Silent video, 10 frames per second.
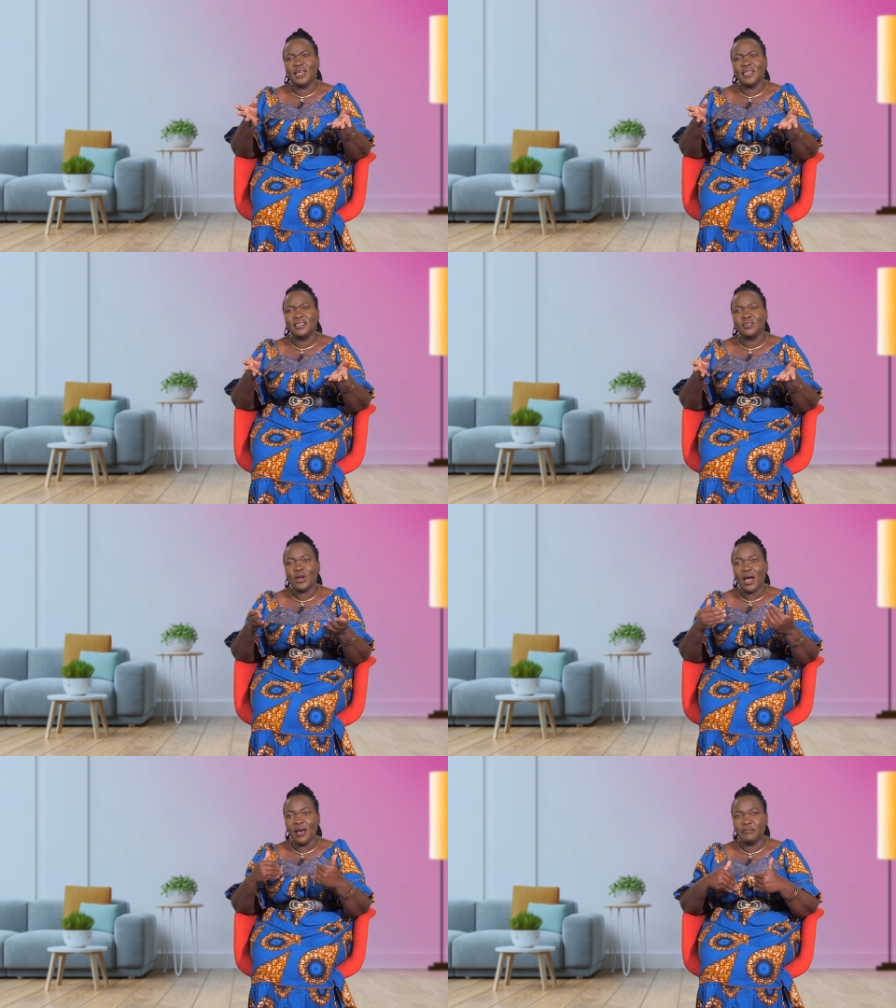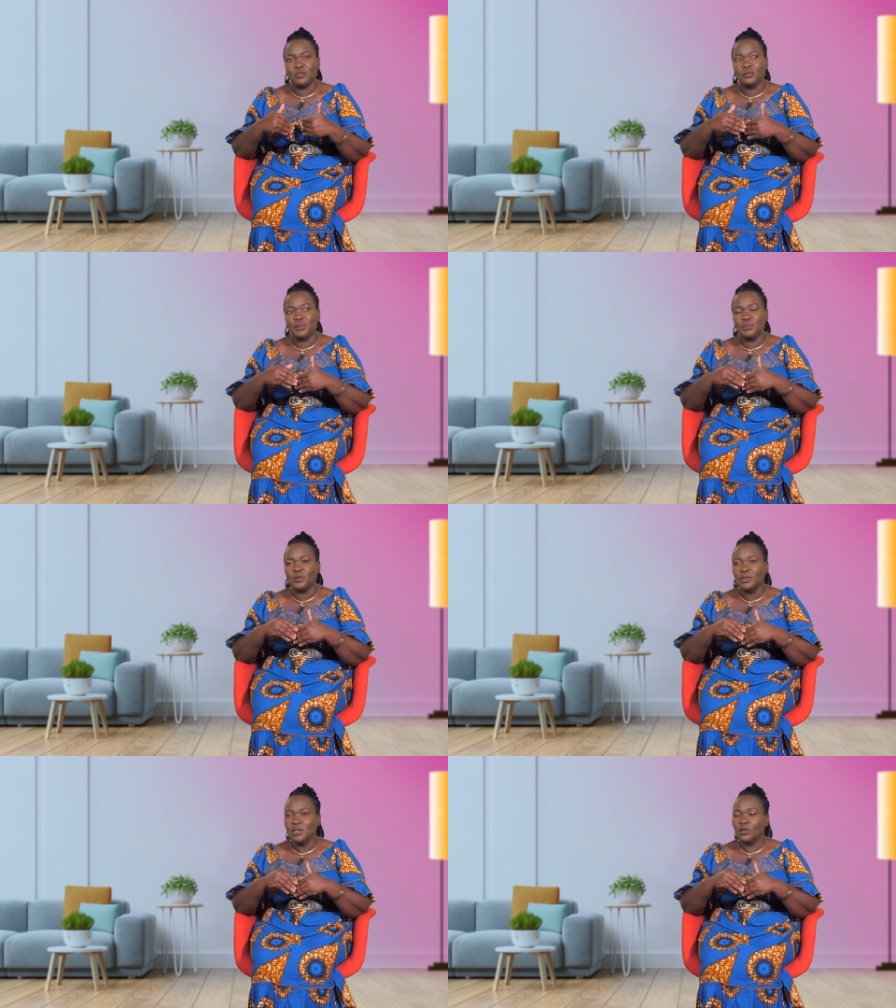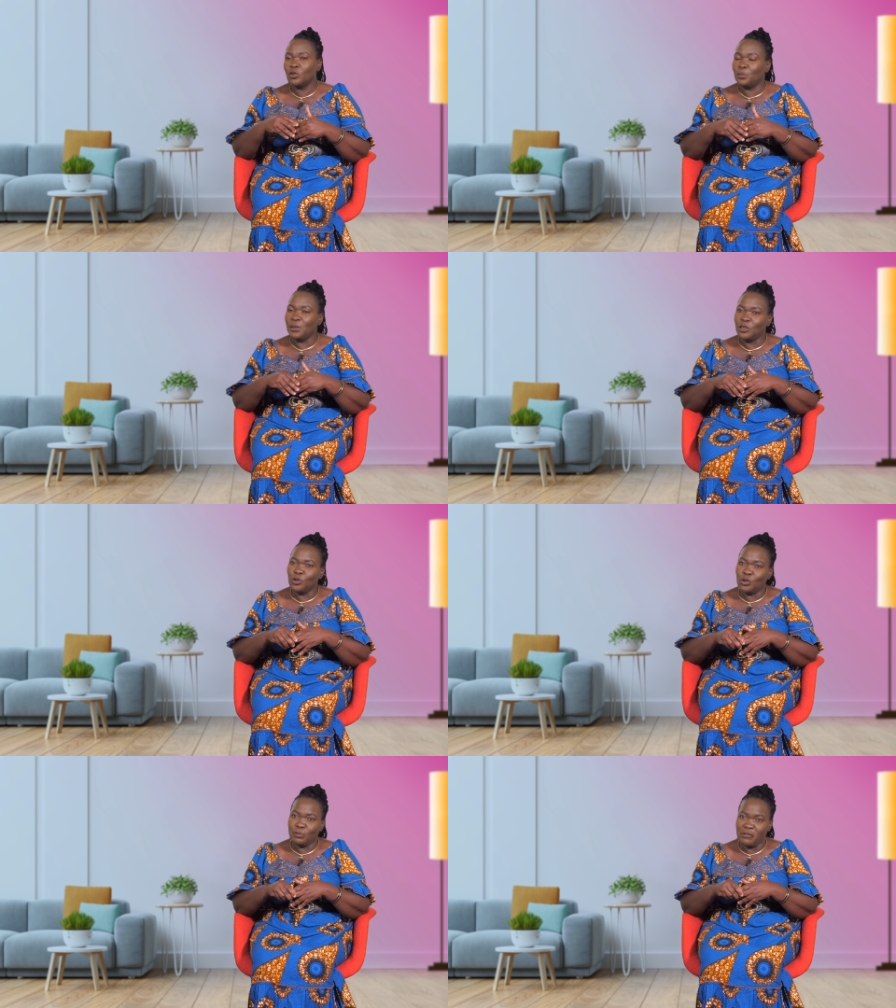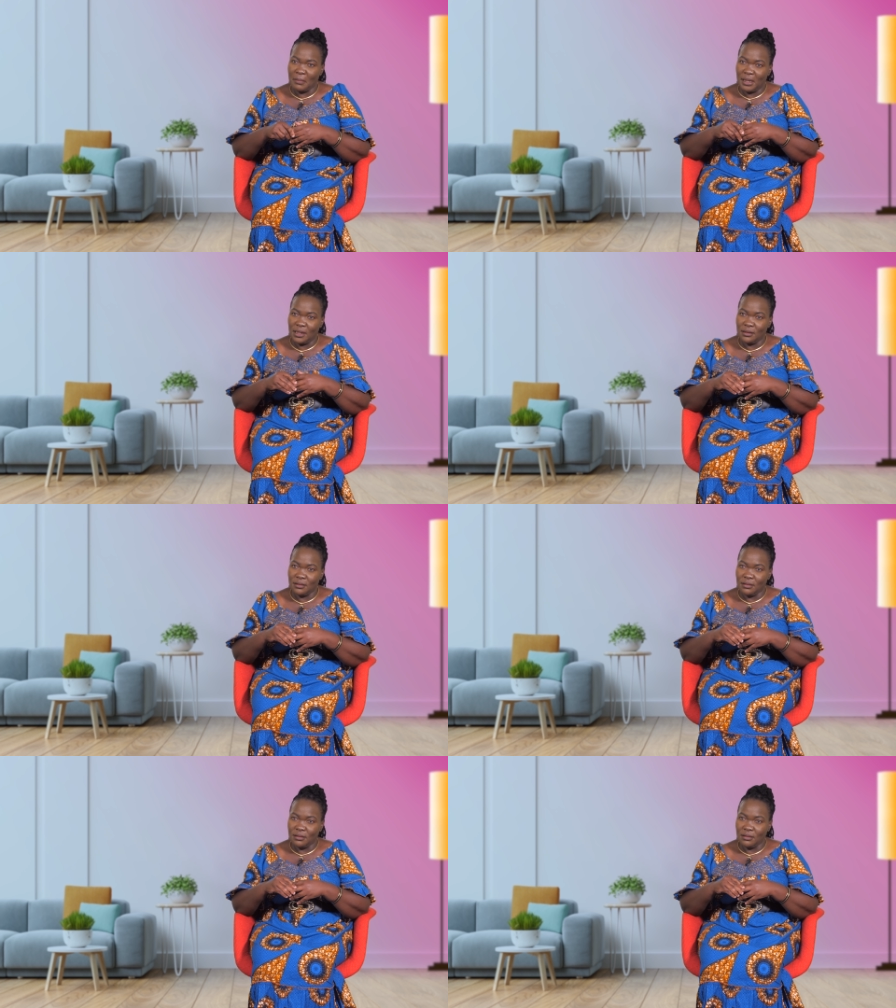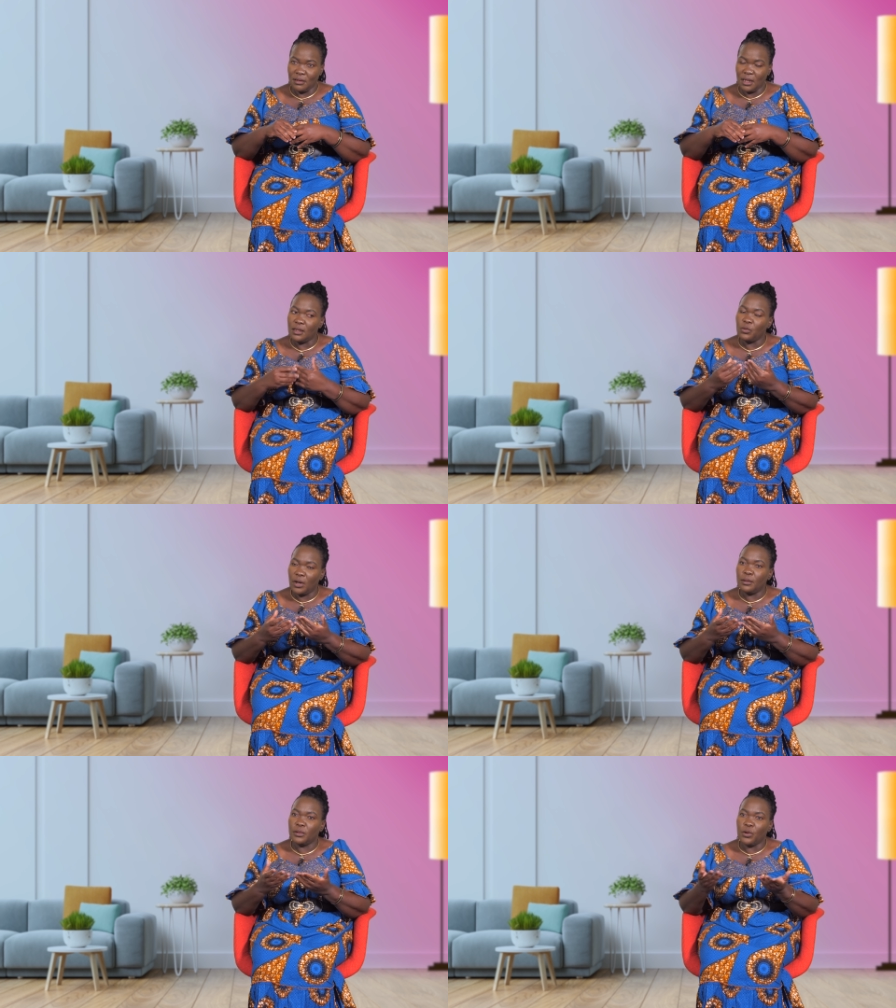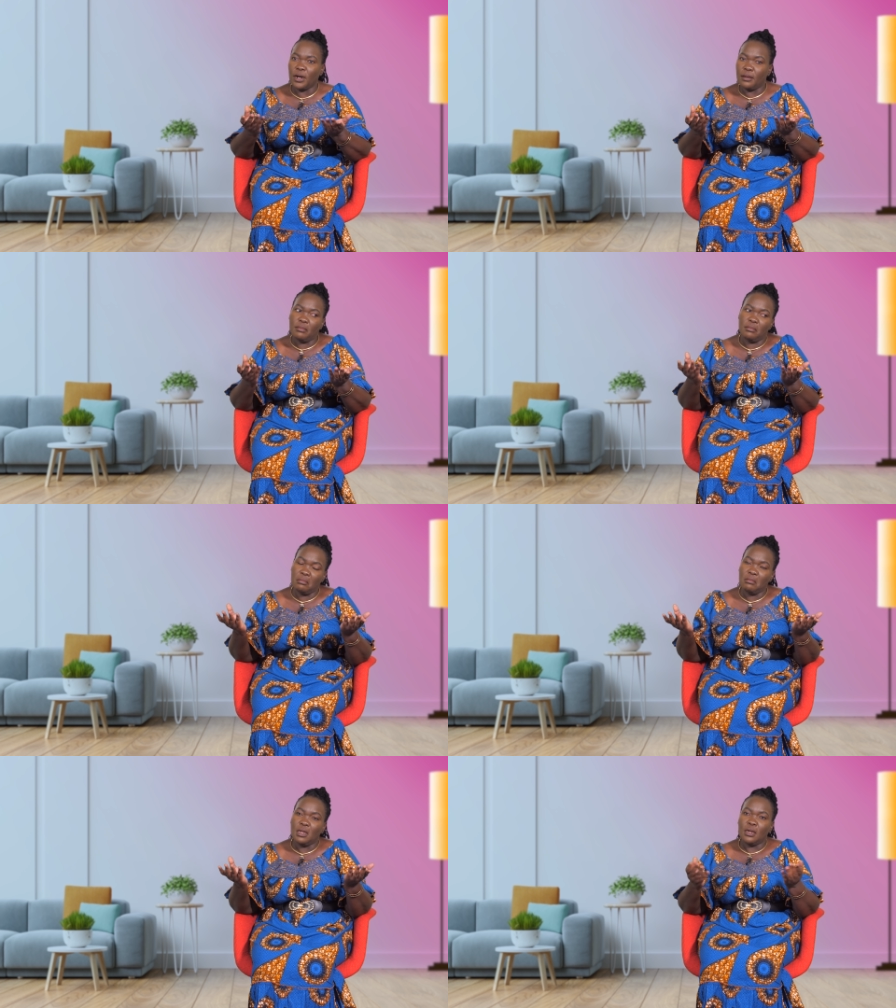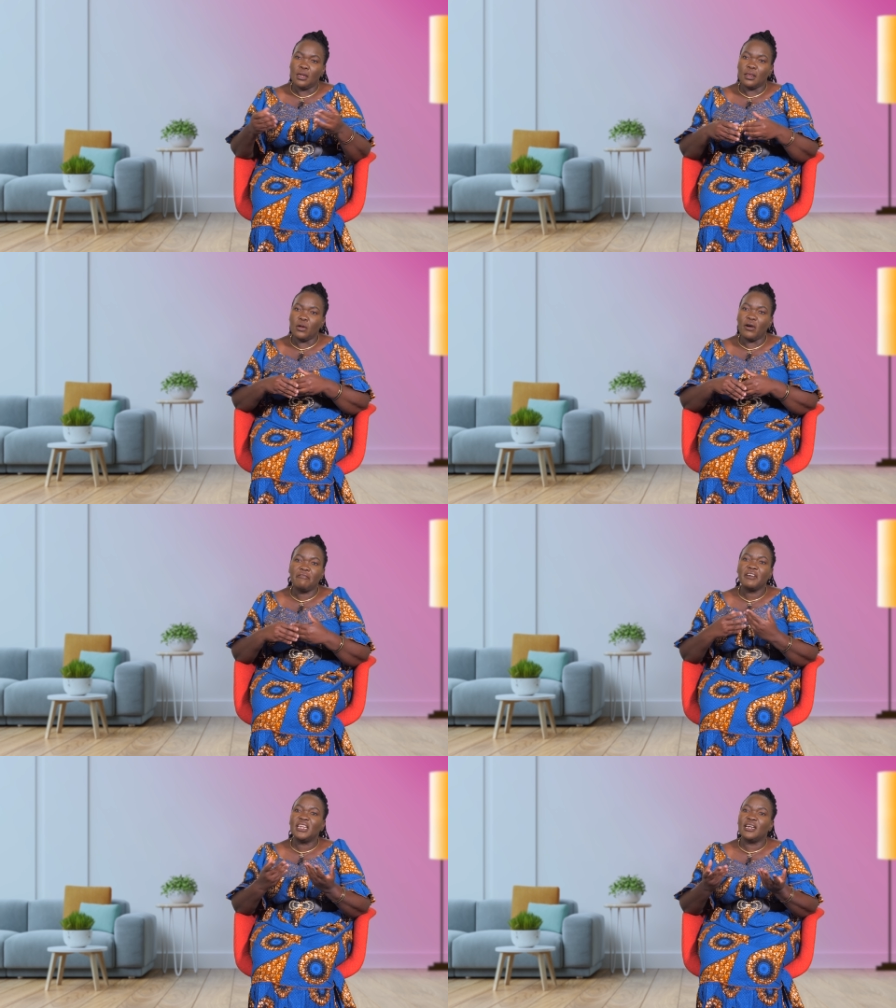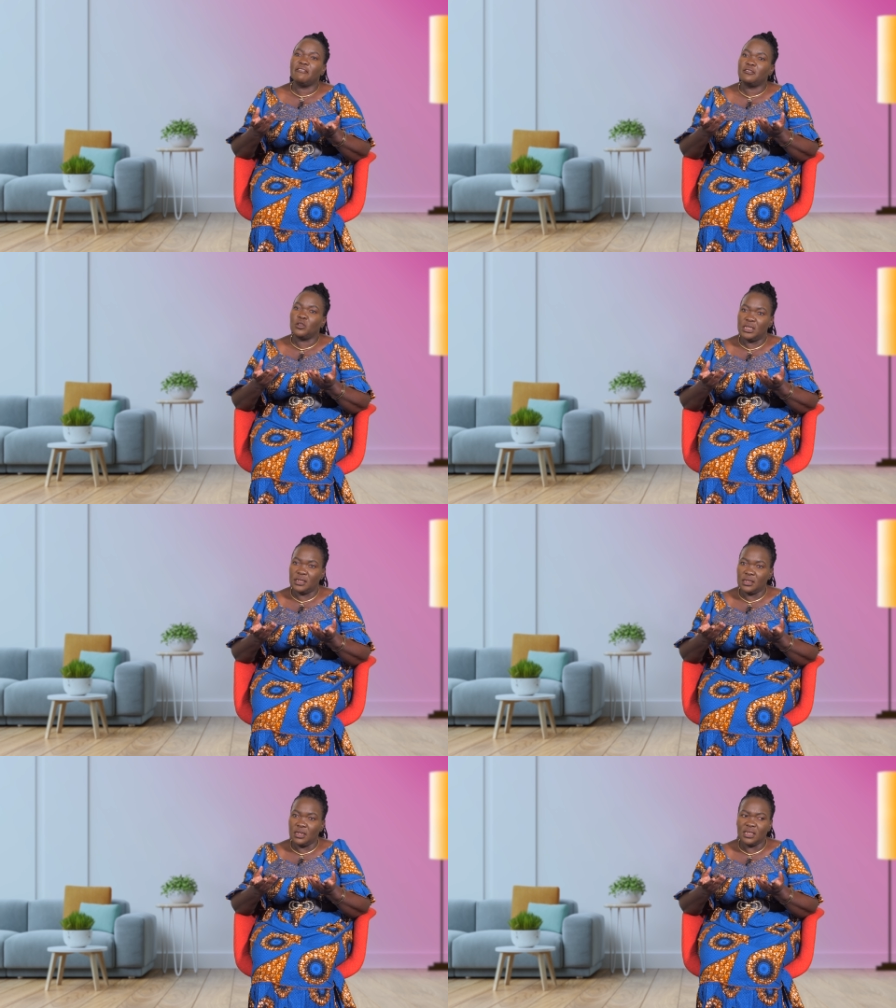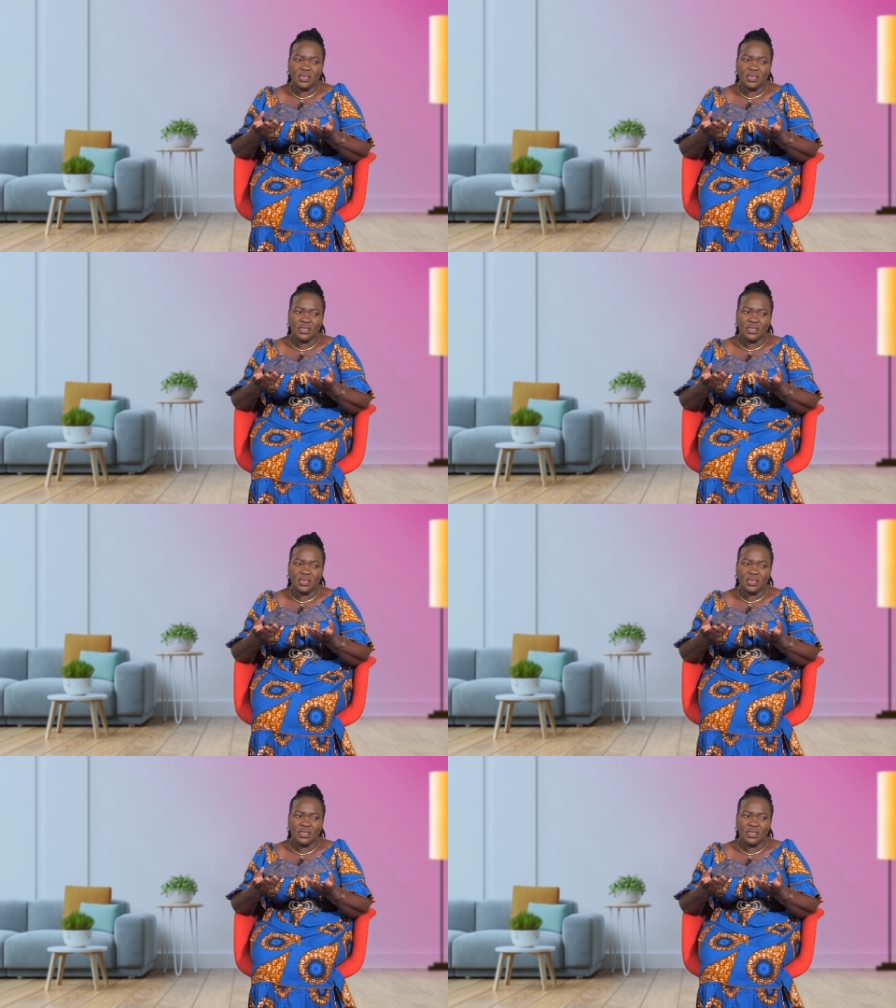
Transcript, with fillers: telling this story. I have told people not to be a YouTube family. And they were, they were, they were fair enough to listen. I